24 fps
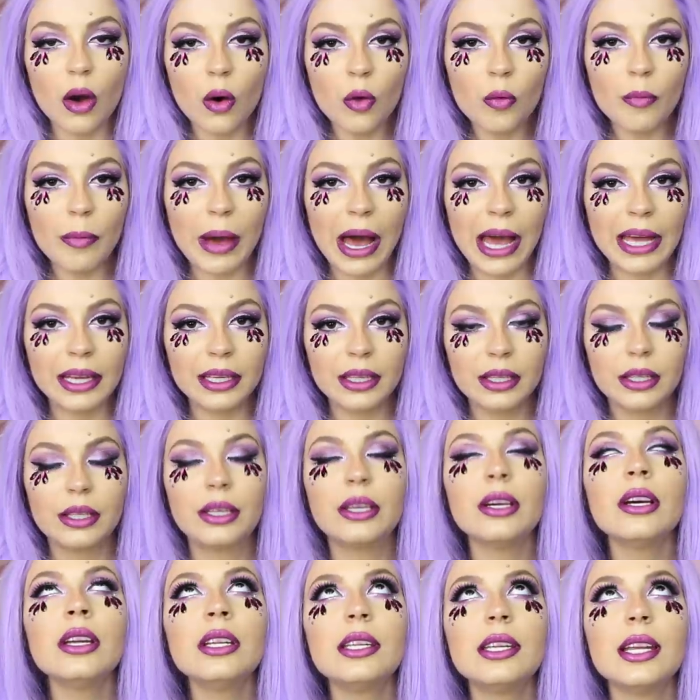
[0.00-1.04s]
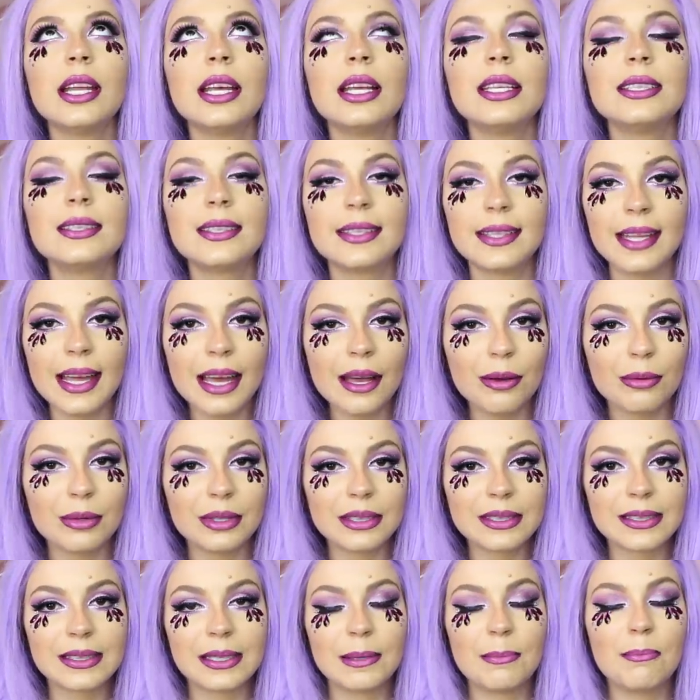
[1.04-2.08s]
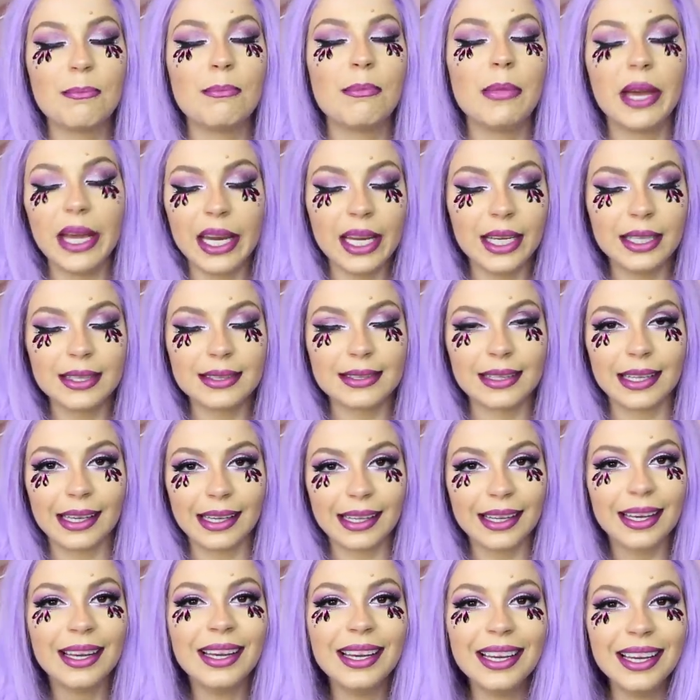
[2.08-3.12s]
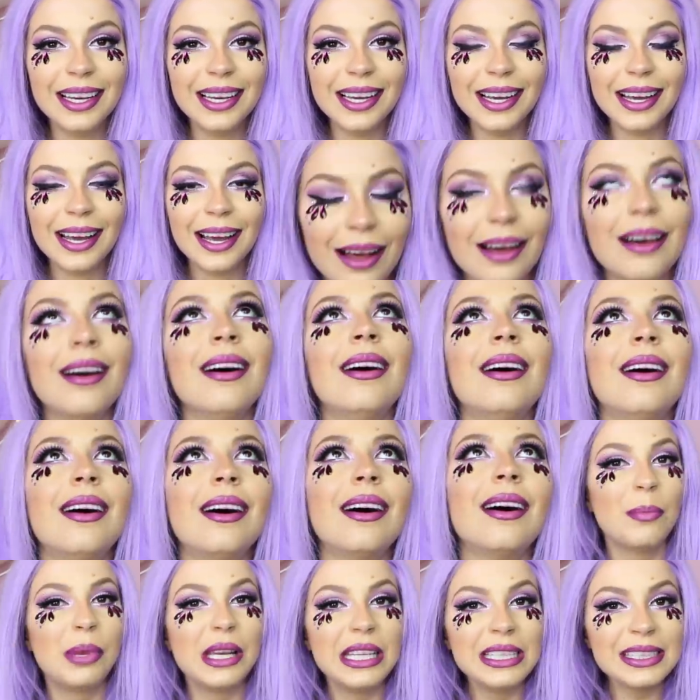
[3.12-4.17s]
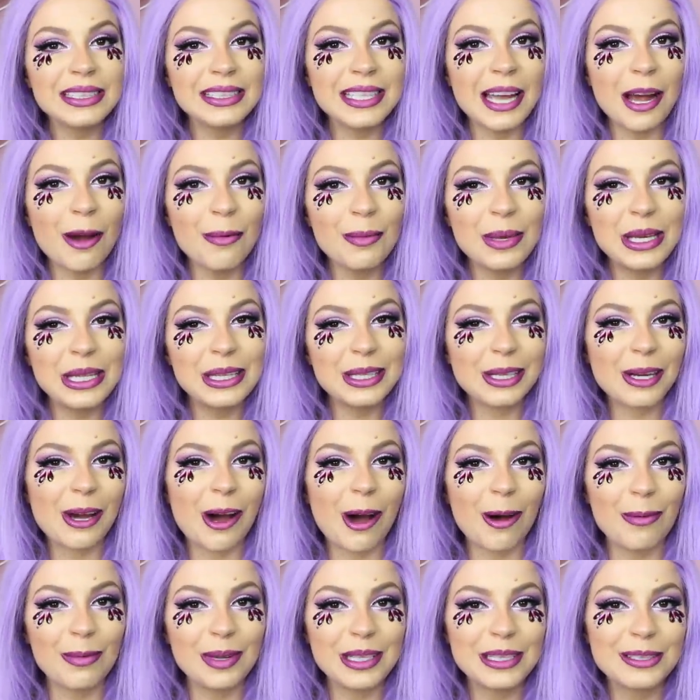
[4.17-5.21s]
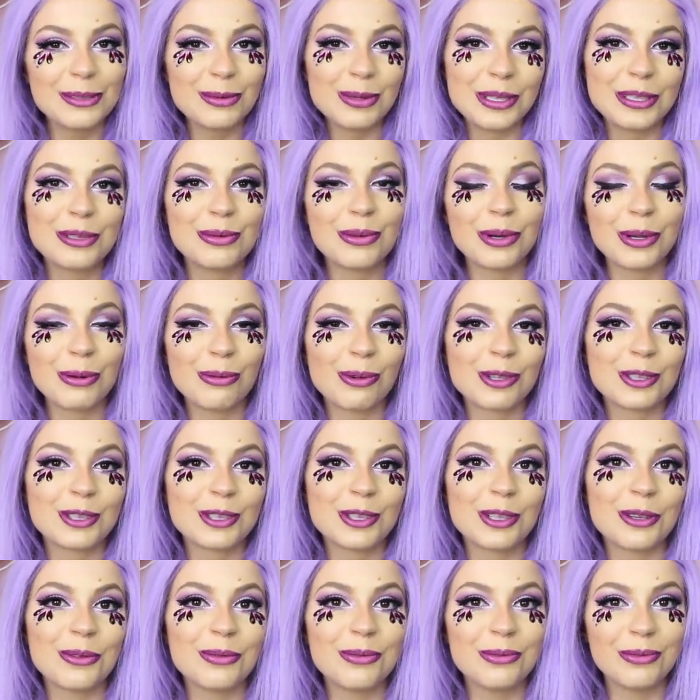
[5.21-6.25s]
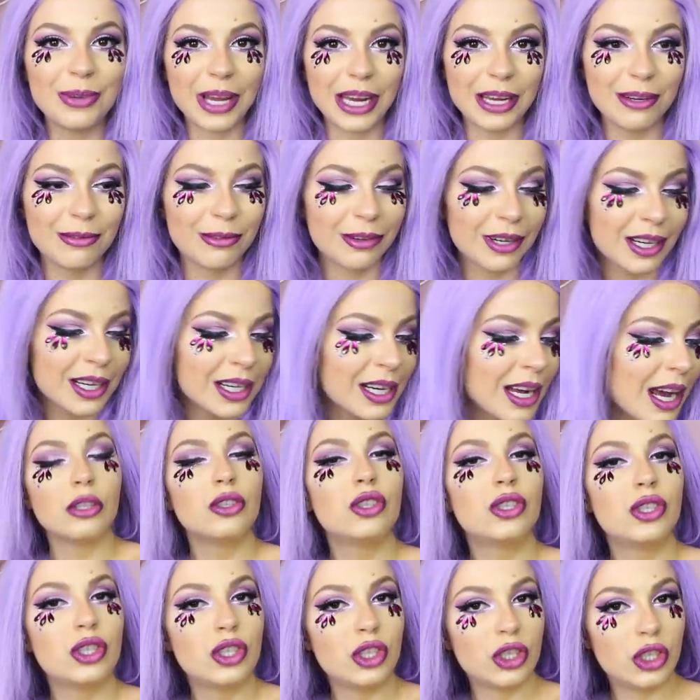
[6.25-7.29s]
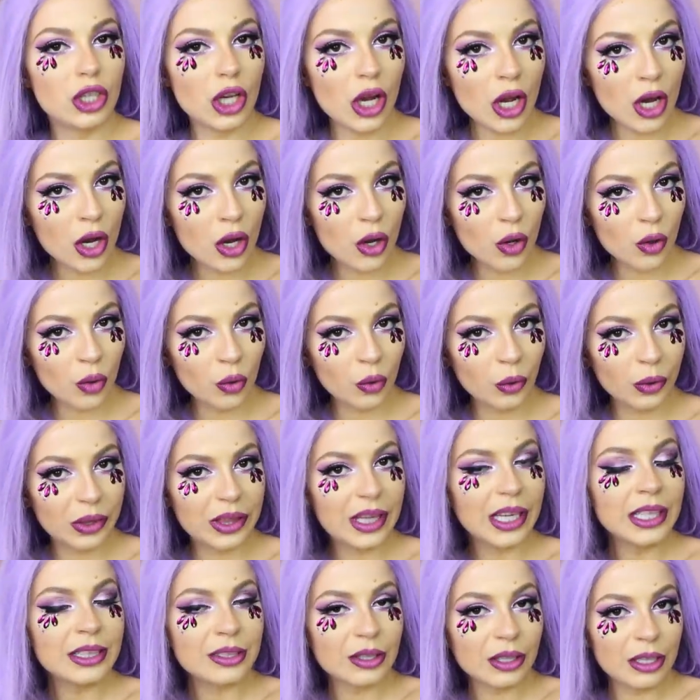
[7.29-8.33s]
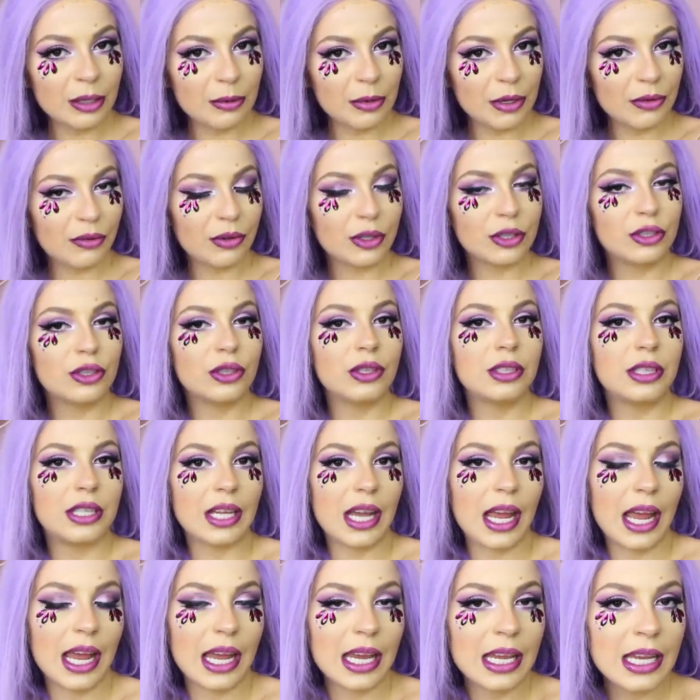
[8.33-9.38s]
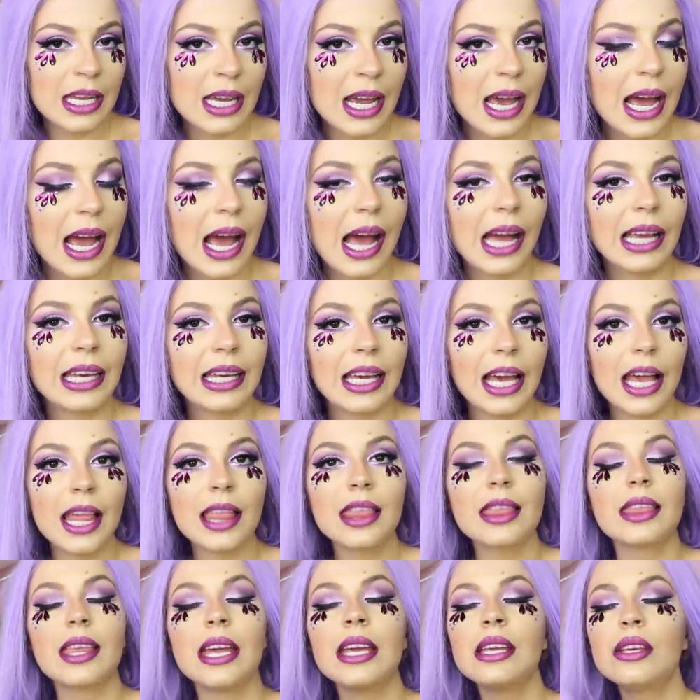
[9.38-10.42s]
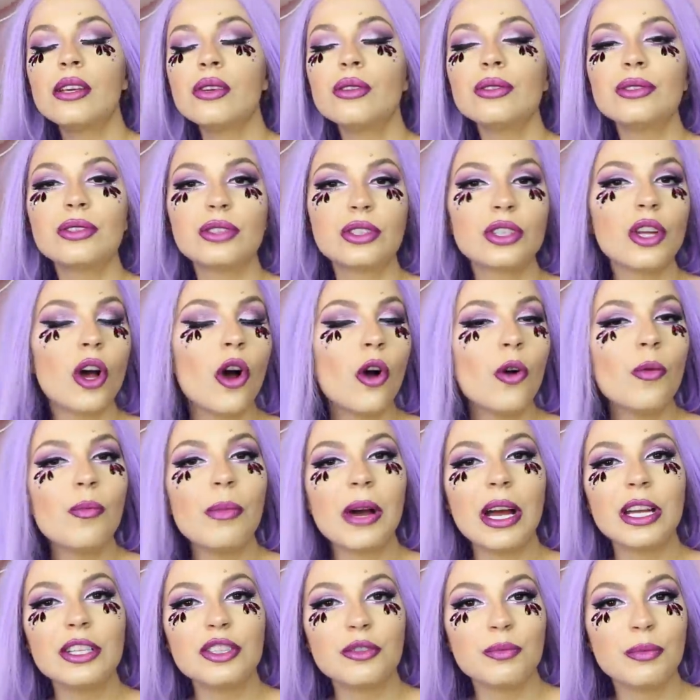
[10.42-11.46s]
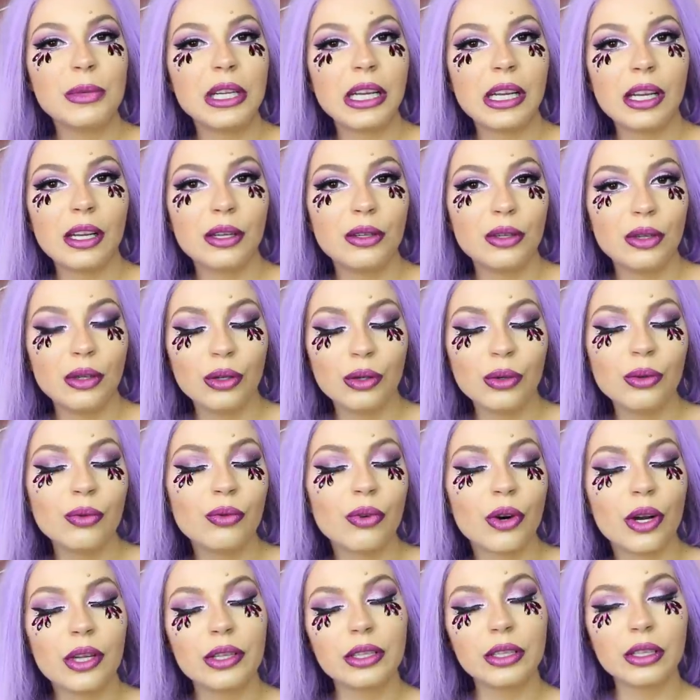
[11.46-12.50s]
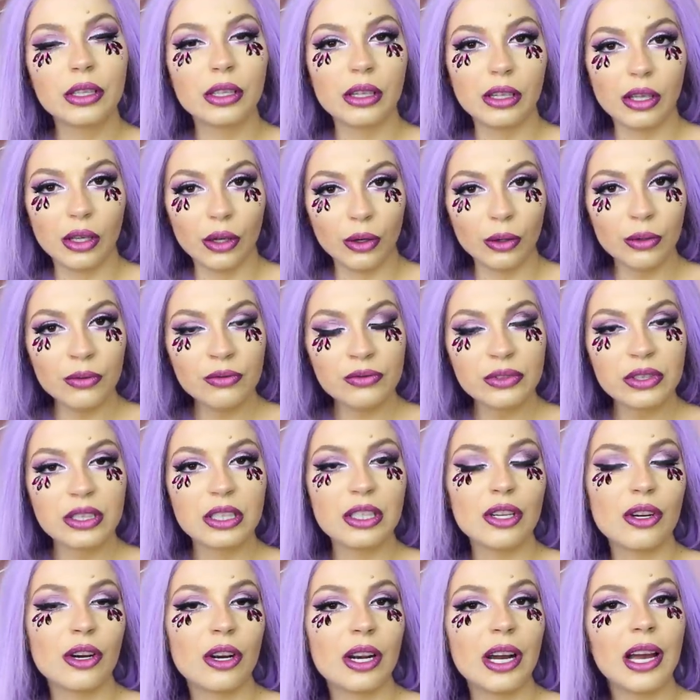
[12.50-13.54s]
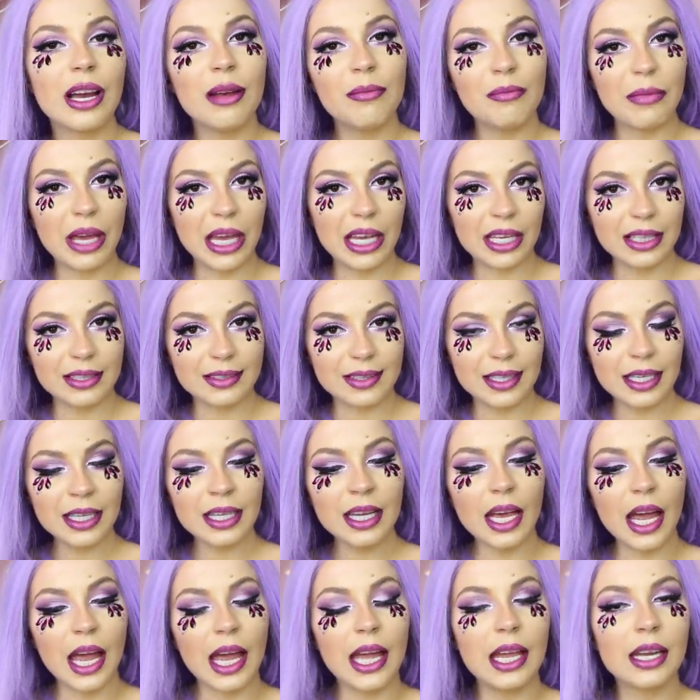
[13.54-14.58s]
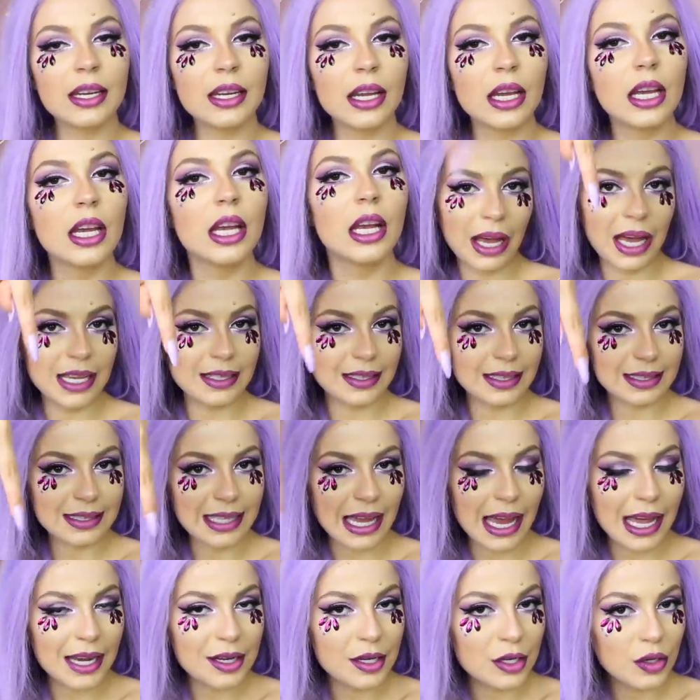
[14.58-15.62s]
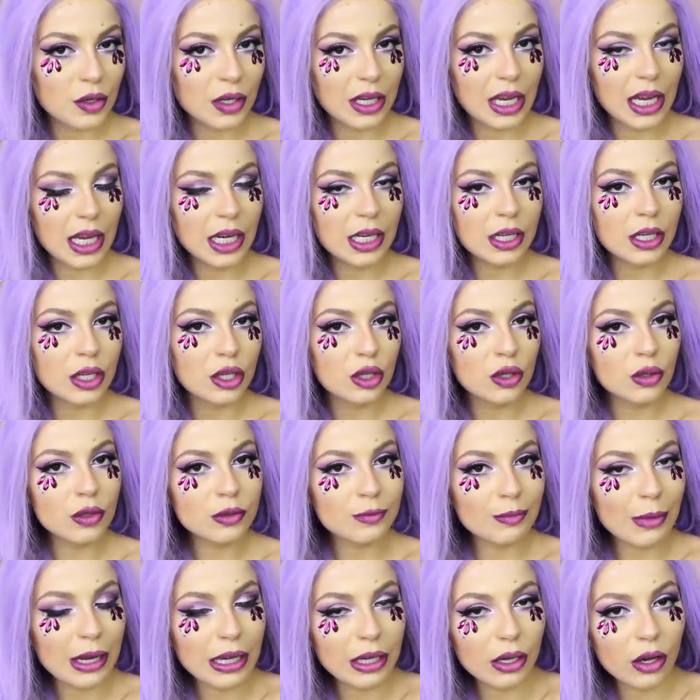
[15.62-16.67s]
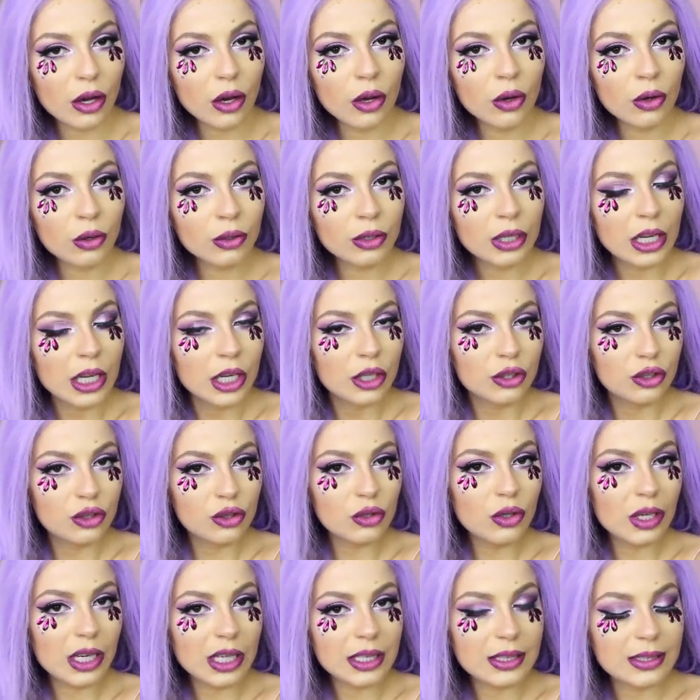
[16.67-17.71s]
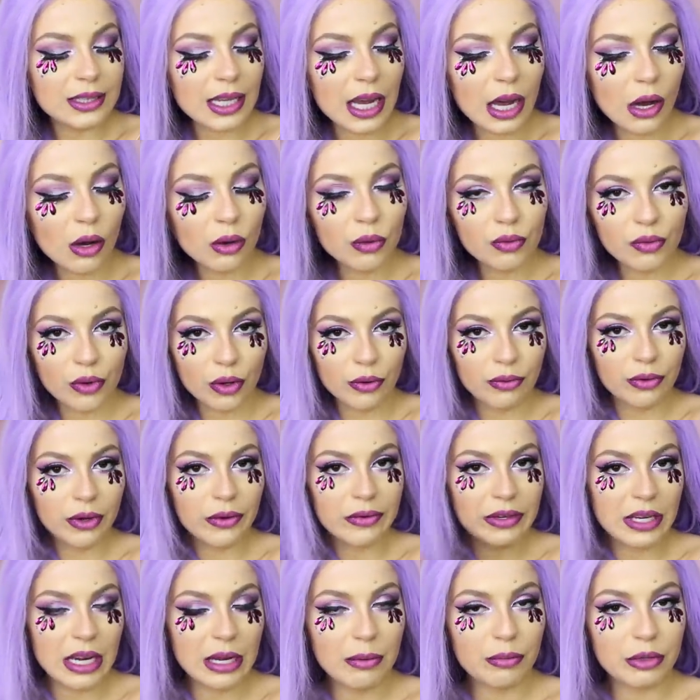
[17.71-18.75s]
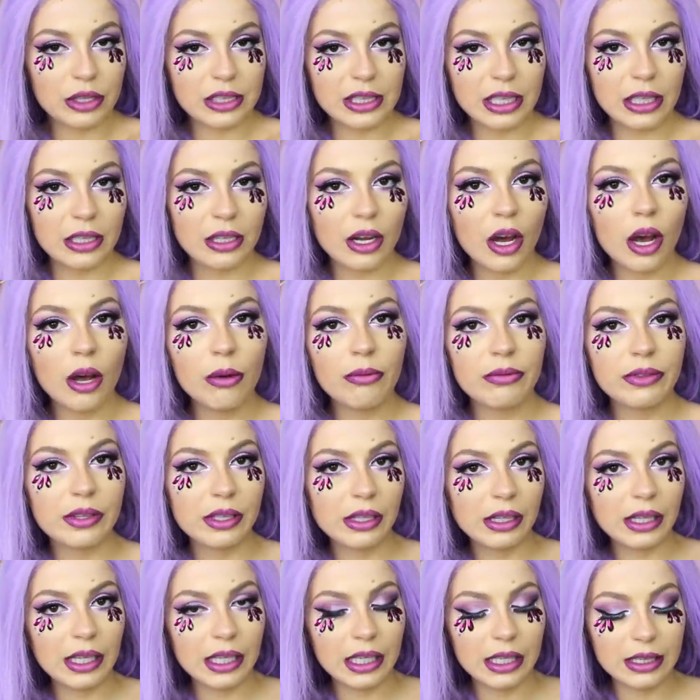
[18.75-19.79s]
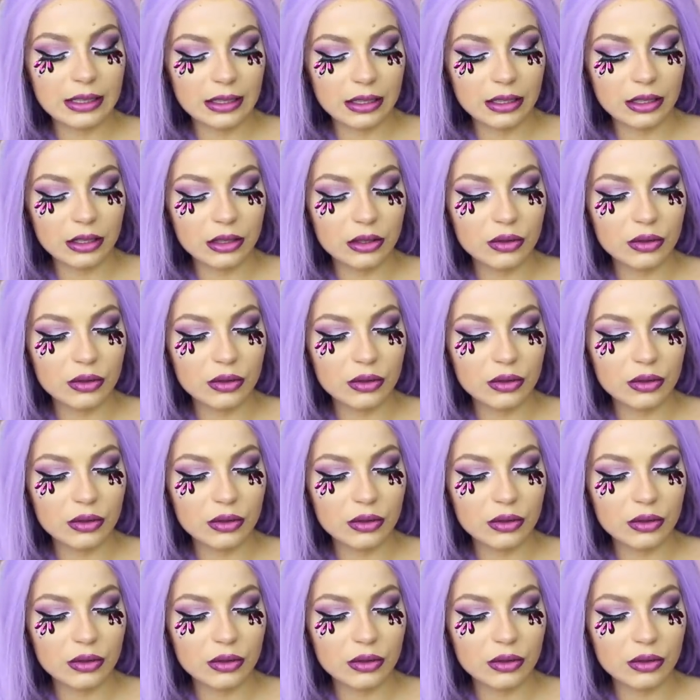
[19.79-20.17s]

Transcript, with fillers: Oh my goodness, that was amazing. oh. Please tell me in the comments which one was your favorite. So that's gonna be it for today. Again, thank you so much Milanoo for the clothes. You're amazing. And as I said, you can use my code Julia for 15% off. The link is in the